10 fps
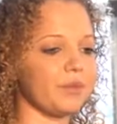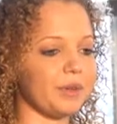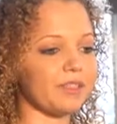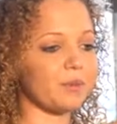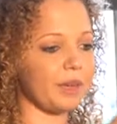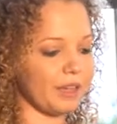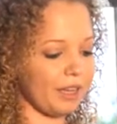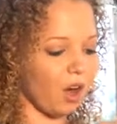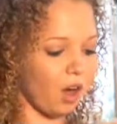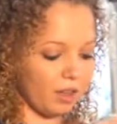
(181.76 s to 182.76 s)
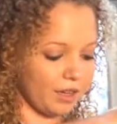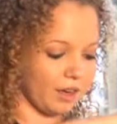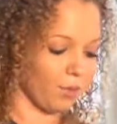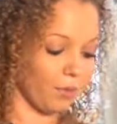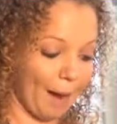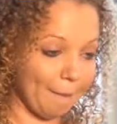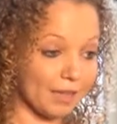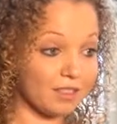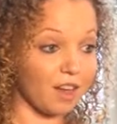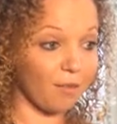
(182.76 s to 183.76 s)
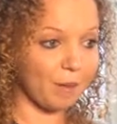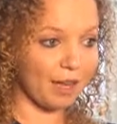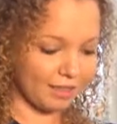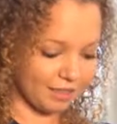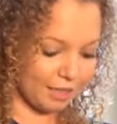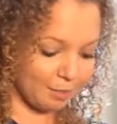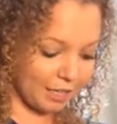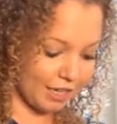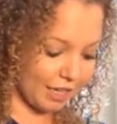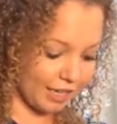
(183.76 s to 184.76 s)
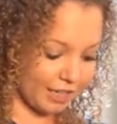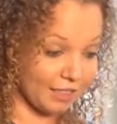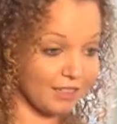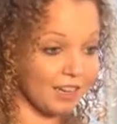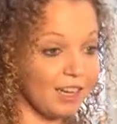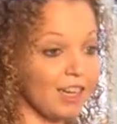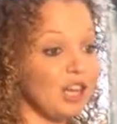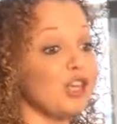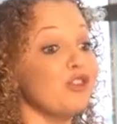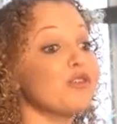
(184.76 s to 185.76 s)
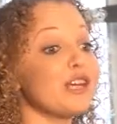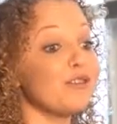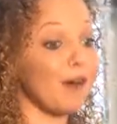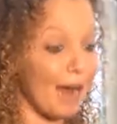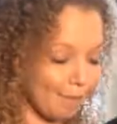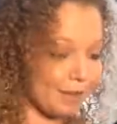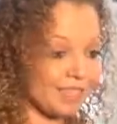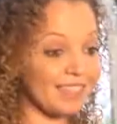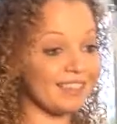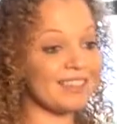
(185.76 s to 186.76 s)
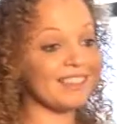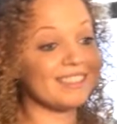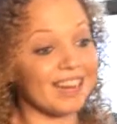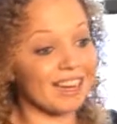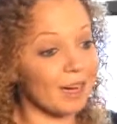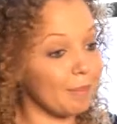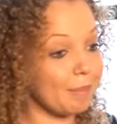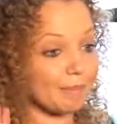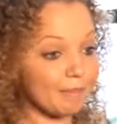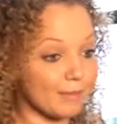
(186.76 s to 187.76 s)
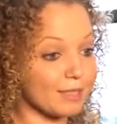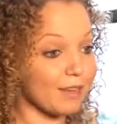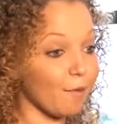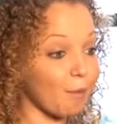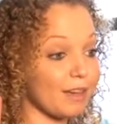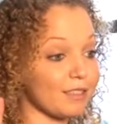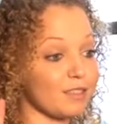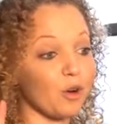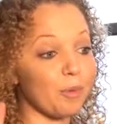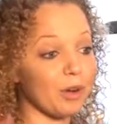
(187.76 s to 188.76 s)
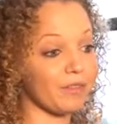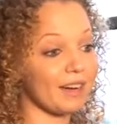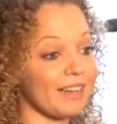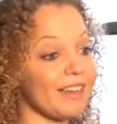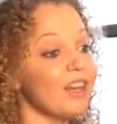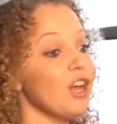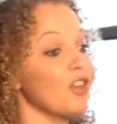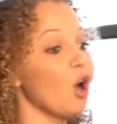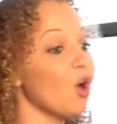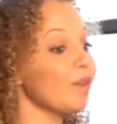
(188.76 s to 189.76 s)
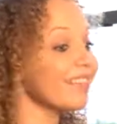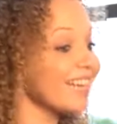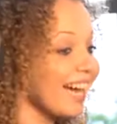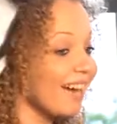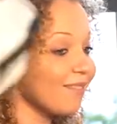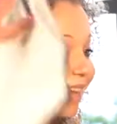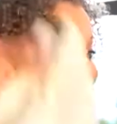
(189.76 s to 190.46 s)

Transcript: the reason why they call it a Rapid softbox is because you can rapidly set it up. The softbox is open already. The only thing I have